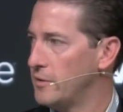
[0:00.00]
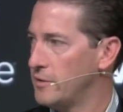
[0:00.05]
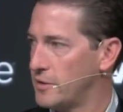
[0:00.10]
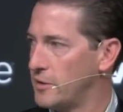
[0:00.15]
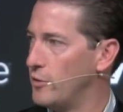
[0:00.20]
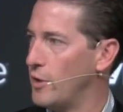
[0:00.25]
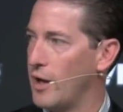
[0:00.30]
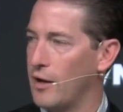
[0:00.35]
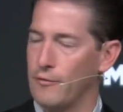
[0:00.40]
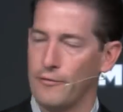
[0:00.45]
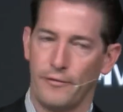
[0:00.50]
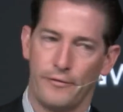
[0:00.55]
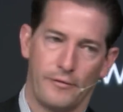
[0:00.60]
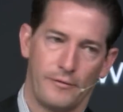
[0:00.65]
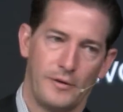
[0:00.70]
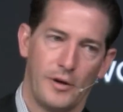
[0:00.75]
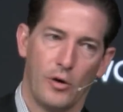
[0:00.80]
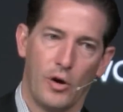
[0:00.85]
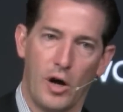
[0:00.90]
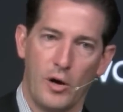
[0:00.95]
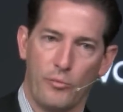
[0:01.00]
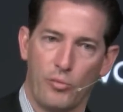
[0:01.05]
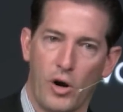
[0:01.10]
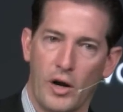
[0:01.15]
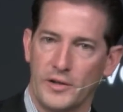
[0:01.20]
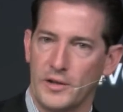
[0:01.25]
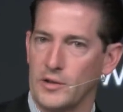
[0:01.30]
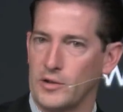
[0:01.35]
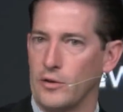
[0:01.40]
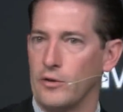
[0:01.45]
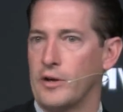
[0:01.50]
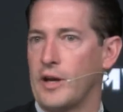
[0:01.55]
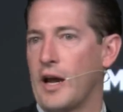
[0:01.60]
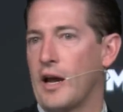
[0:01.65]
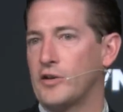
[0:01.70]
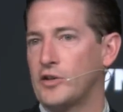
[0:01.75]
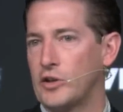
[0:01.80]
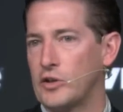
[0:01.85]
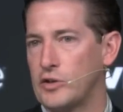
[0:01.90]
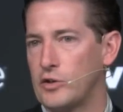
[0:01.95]
So you have you know, on-processor
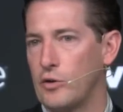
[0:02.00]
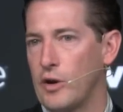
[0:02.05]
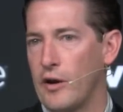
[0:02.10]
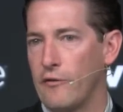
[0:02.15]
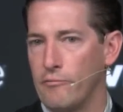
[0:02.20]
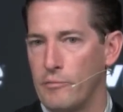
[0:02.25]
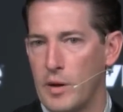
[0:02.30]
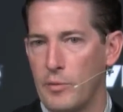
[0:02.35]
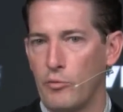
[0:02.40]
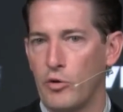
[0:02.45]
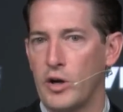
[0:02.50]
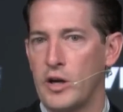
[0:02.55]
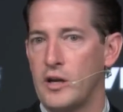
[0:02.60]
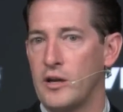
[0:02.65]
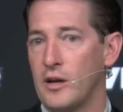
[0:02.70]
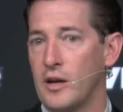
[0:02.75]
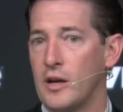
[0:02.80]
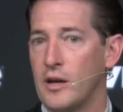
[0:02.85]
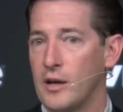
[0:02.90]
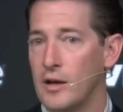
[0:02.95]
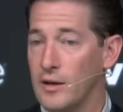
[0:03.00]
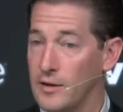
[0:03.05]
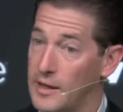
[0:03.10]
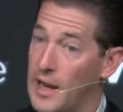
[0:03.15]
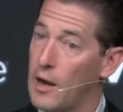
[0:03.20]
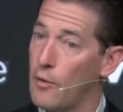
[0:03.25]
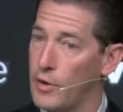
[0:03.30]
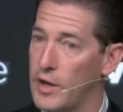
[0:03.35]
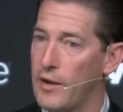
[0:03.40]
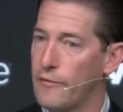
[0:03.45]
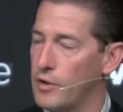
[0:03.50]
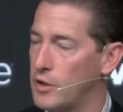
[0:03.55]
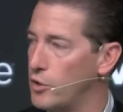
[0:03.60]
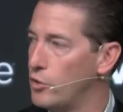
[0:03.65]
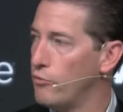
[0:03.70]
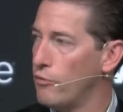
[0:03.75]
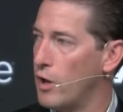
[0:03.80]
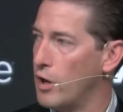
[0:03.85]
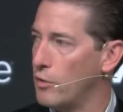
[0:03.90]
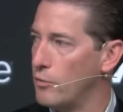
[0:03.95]
caches, you have memory, now we have a
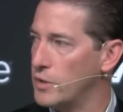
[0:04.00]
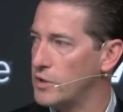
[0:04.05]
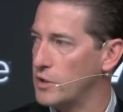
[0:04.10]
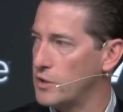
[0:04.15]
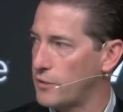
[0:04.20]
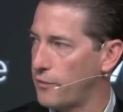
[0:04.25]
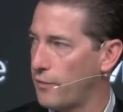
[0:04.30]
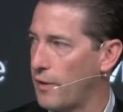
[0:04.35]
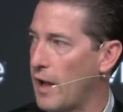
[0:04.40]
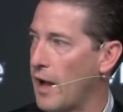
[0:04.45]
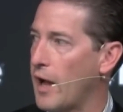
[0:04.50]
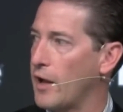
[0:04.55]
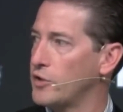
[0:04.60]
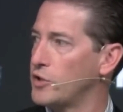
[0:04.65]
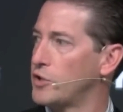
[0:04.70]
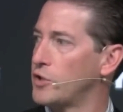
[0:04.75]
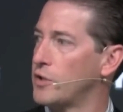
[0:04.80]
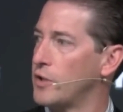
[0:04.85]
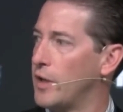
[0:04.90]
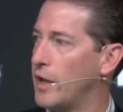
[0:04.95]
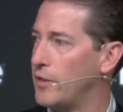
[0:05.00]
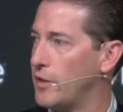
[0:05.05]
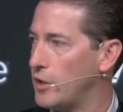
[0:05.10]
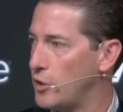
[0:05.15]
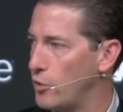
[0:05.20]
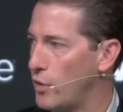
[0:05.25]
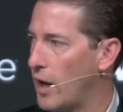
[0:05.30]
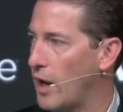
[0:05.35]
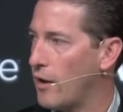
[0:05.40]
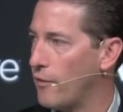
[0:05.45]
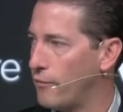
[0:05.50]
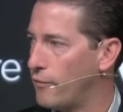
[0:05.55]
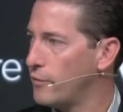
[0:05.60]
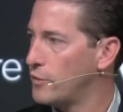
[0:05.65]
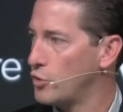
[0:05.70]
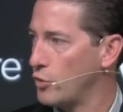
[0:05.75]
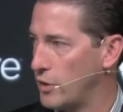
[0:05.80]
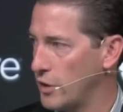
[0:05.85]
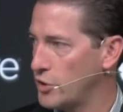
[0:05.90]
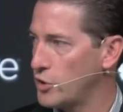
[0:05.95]
new rung, which is flash, and then you have
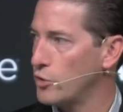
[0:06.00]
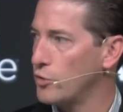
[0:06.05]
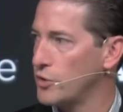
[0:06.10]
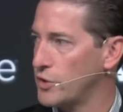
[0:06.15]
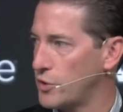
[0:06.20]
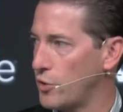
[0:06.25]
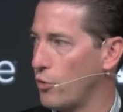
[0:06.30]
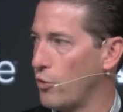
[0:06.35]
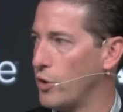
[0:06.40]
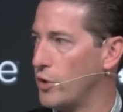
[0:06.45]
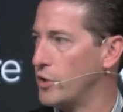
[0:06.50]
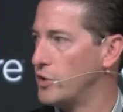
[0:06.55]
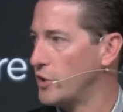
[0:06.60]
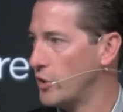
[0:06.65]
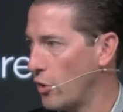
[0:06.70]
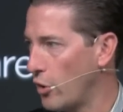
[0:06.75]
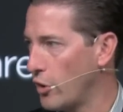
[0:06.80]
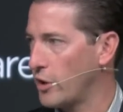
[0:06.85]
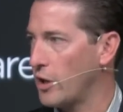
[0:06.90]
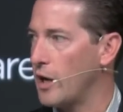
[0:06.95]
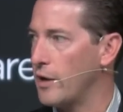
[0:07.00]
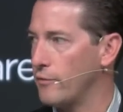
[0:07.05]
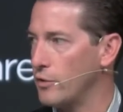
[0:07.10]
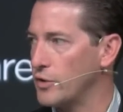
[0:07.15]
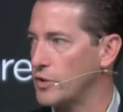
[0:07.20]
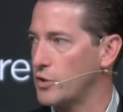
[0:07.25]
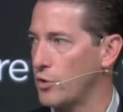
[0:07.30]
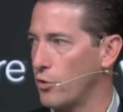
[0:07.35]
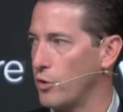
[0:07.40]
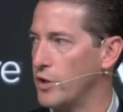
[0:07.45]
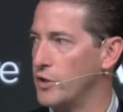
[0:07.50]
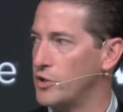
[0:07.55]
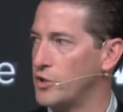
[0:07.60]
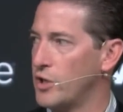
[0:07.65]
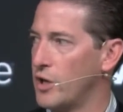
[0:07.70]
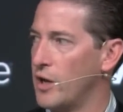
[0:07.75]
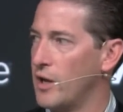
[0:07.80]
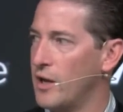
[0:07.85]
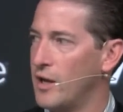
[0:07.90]
traditional storage and archival storage.